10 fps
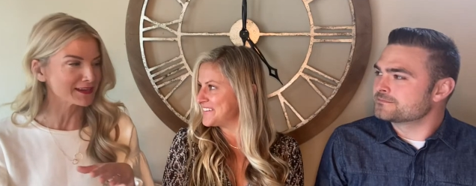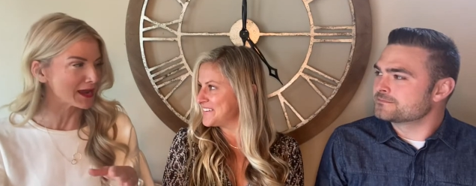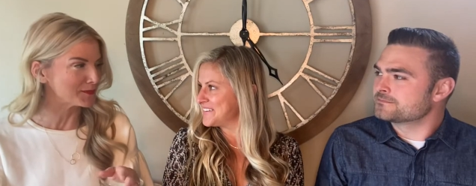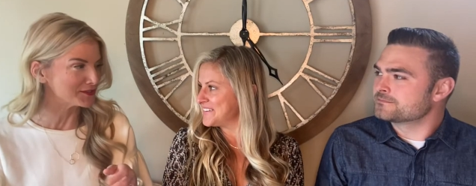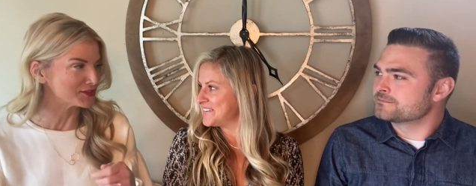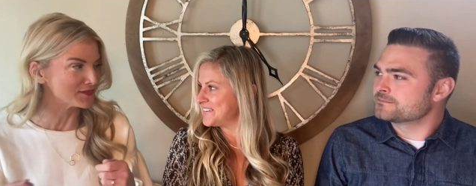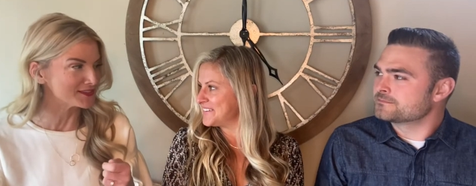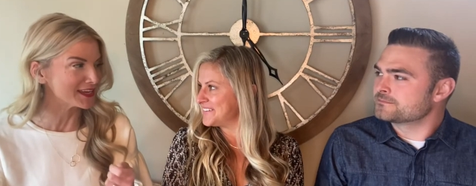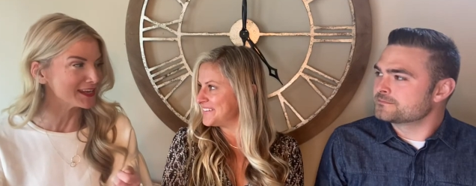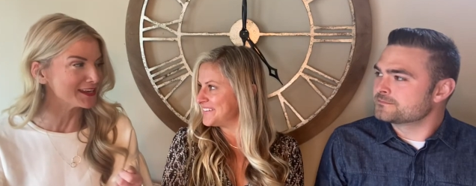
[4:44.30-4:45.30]
Speaker 1: happy to shave
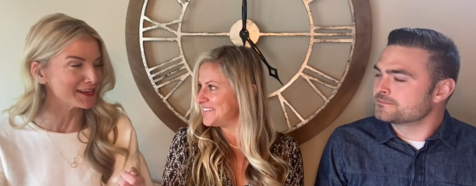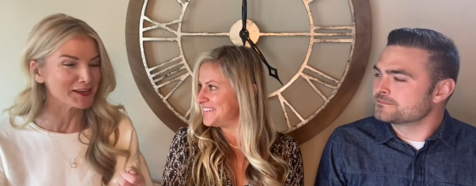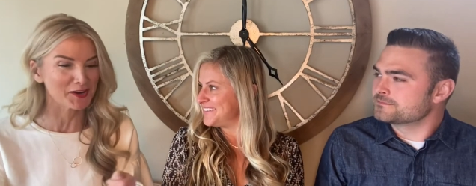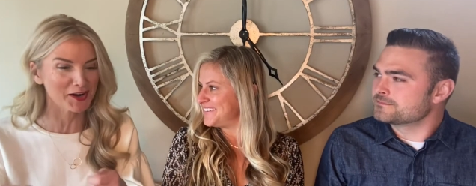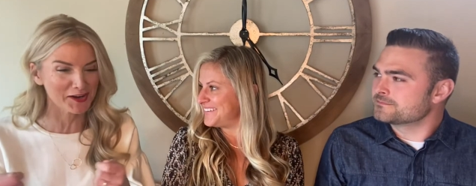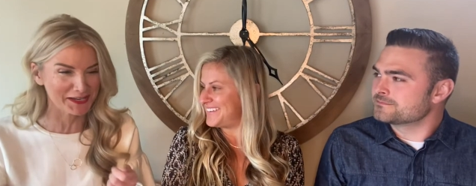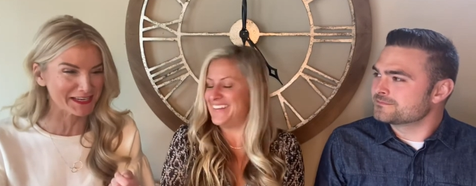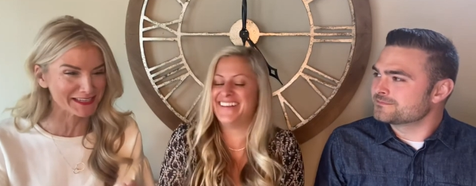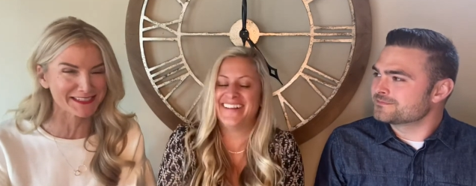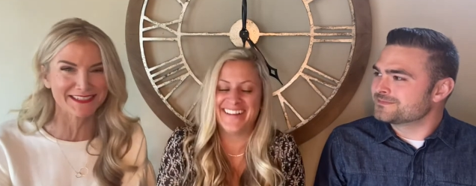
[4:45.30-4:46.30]
his head in
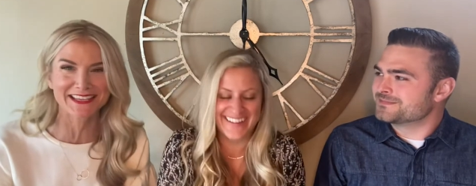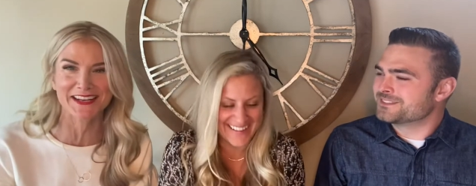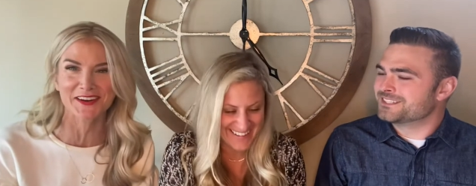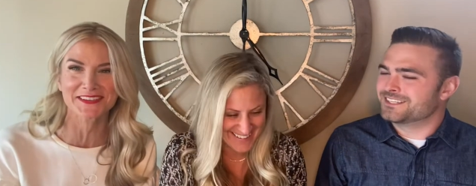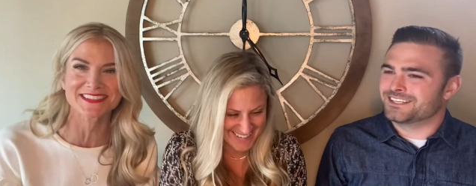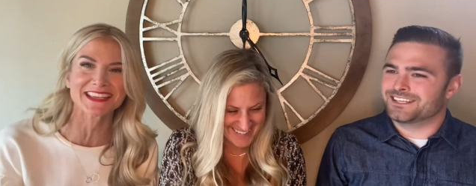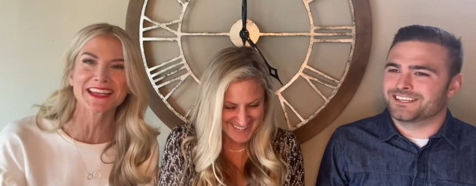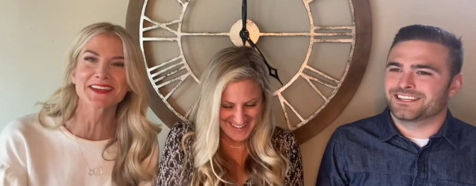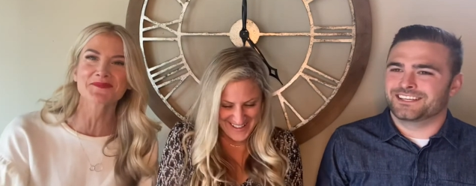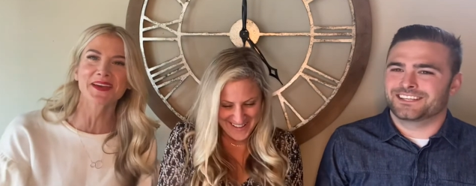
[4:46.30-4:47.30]
our
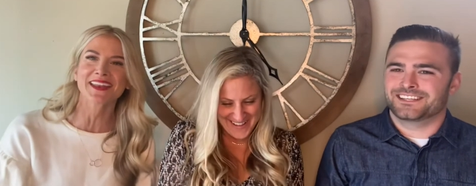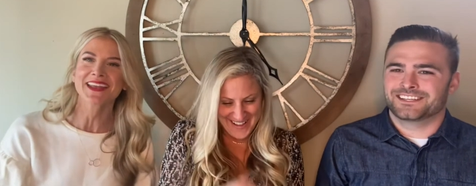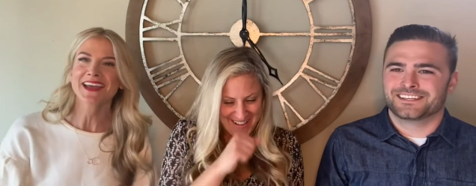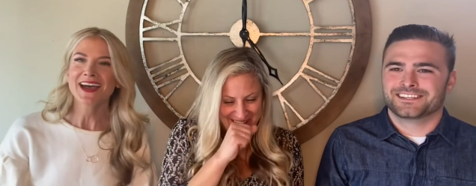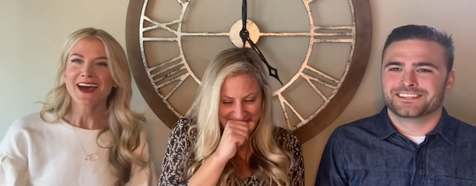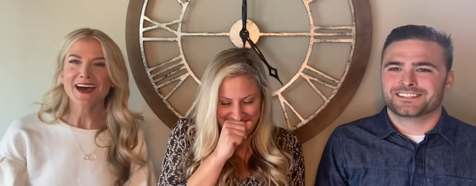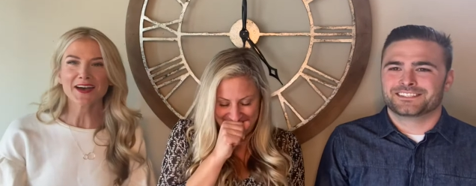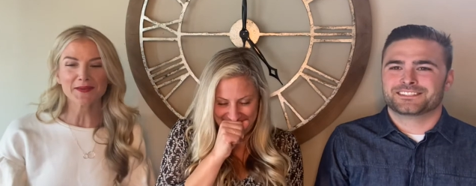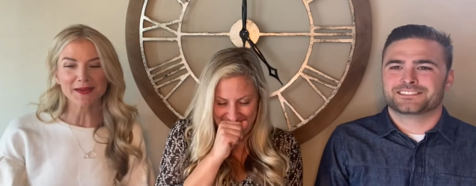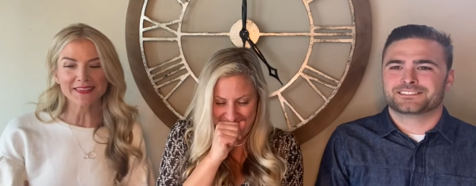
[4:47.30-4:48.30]
sink, but
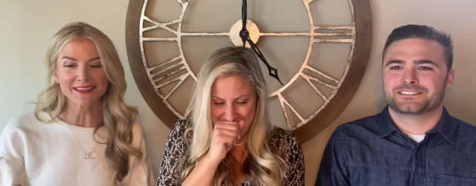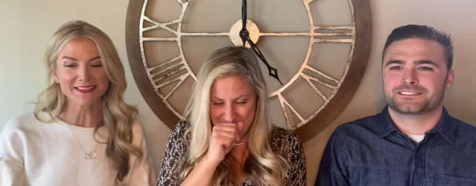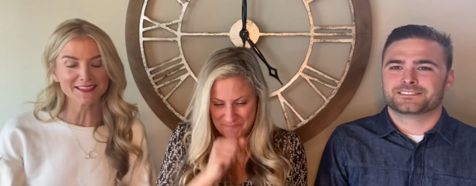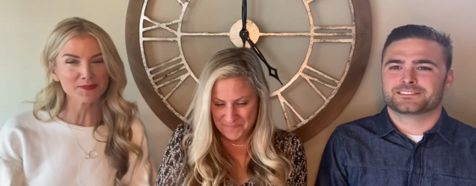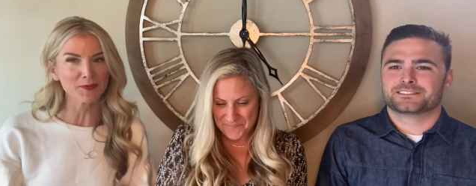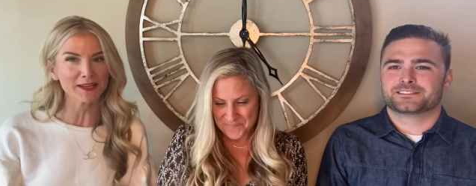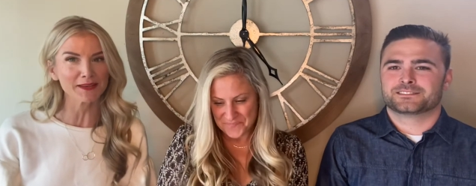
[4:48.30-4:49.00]
I think this is pretty